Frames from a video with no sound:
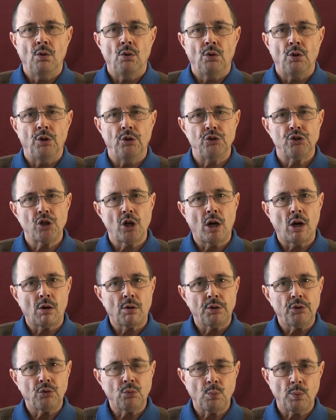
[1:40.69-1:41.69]
In
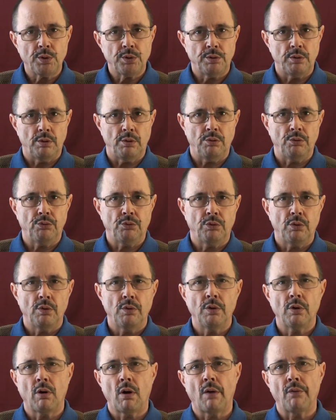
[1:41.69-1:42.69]
Johari's windows,
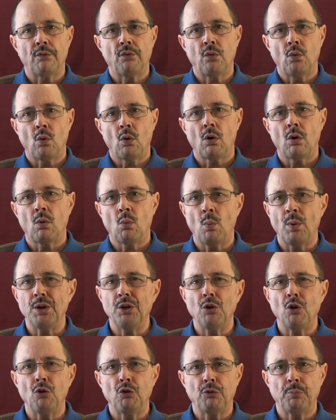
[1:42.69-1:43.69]
there are 4
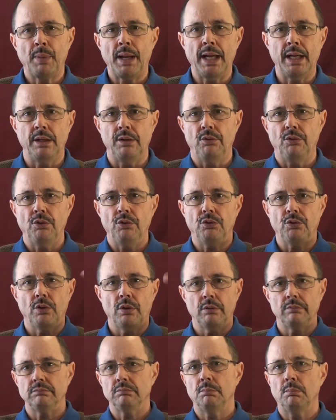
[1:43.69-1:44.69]
windows panes. It's
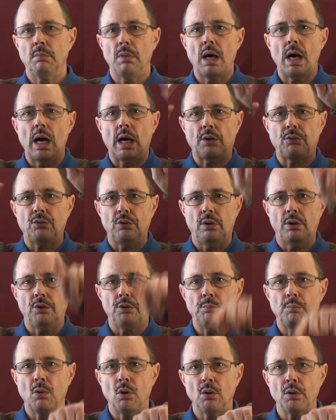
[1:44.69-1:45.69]
a box and
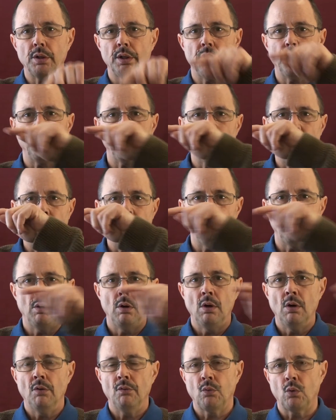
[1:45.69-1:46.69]
it's broken into
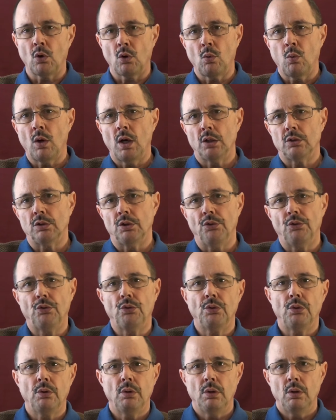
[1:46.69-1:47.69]
4
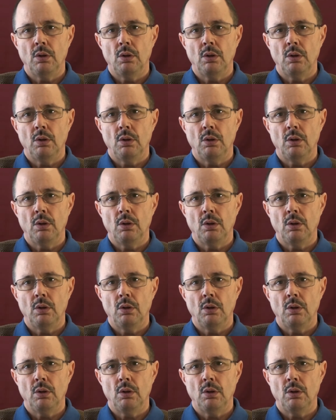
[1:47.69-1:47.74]
quadrants.